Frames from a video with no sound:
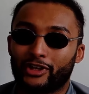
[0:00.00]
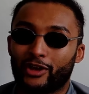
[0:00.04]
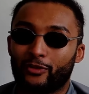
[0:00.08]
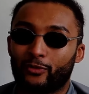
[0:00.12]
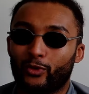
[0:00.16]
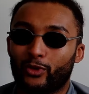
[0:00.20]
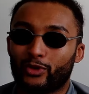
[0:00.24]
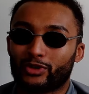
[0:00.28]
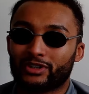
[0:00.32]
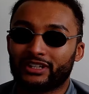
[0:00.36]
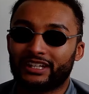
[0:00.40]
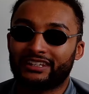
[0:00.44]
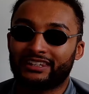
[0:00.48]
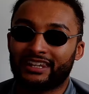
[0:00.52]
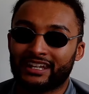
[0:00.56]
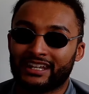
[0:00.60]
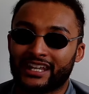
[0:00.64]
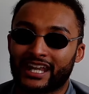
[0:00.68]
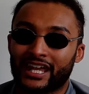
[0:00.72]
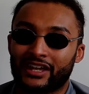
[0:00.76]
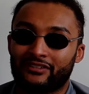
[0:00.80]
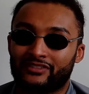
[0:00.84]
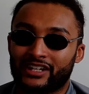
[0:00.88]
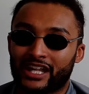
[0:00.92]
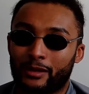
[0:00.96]
Wardley didn't
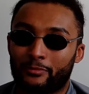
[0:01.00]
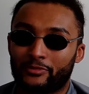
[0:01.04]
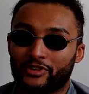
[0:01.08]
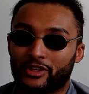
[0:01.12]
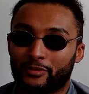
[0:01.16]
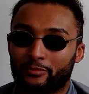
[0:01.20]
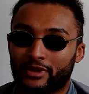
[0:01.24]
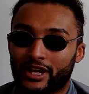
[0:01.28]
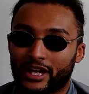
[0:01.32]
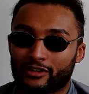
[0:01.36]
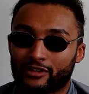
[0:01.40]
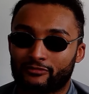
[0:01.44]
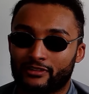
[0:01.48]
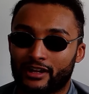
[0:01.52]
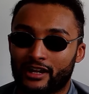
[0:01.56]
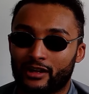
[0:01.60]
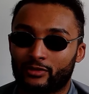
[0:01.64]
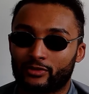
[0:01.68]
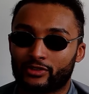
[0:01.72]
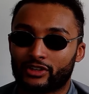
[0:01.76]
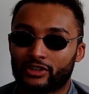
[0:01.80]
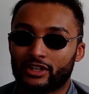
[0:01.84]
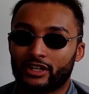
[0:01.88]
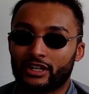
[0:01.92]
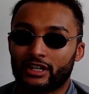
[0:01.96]
have an amateur
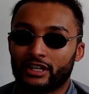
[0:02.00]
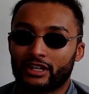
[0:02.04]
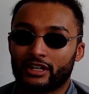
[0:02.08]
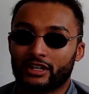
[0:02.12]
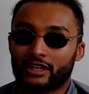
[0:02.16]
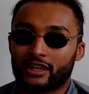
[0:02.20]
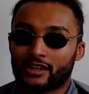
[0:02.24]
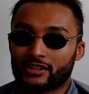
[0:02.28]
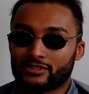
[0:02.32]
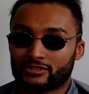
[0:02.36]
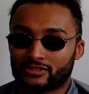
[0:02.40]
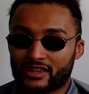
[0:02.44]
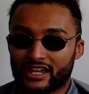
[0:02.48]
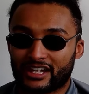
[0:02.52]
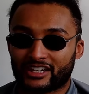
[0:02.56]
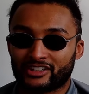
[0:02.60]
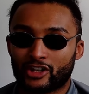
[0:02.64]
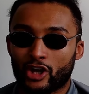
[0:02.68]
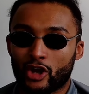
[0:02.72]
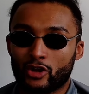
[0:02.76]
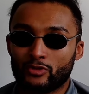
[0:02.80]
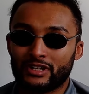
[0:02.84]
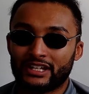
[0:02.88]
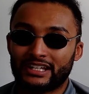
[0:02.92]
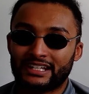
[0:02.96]
background, so that can
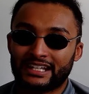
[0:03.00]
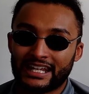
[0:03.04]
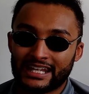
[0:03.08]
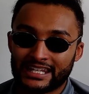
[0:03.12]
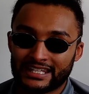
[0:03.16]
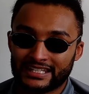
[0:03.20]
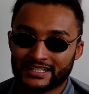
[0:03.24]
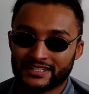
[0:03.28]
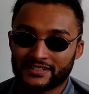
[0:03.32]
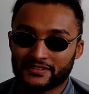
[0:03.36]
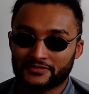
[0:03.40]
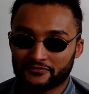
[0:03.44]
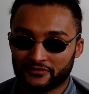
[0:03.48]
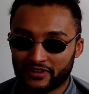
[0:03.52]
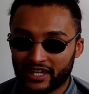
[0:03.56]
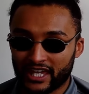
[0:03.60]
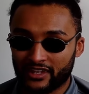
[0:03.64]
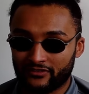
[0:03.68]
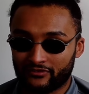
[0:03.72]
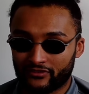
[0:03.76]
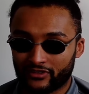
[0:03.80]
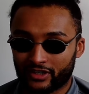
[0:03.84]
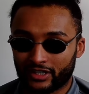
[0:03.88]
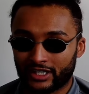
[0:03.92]
only lead in his favour.